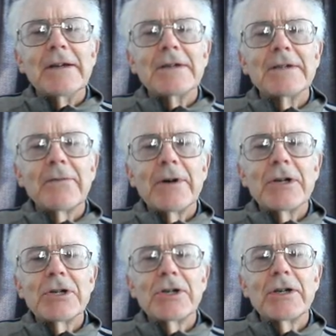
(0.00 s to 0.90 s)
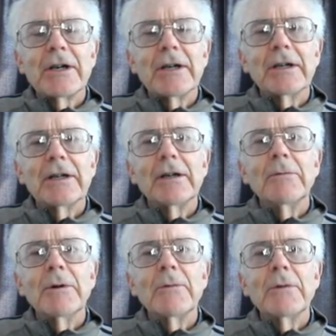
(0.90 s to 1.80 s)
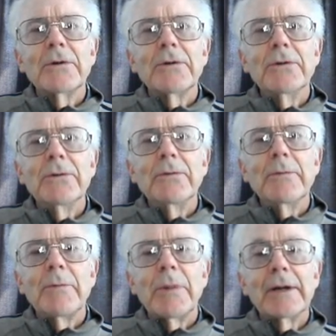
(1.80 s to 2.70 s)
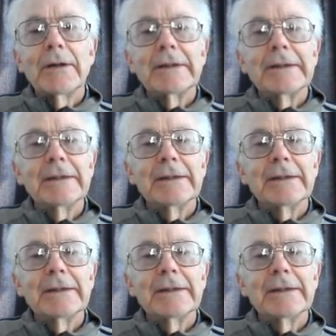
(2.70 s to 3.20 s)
It's a French uh, World War II pilot,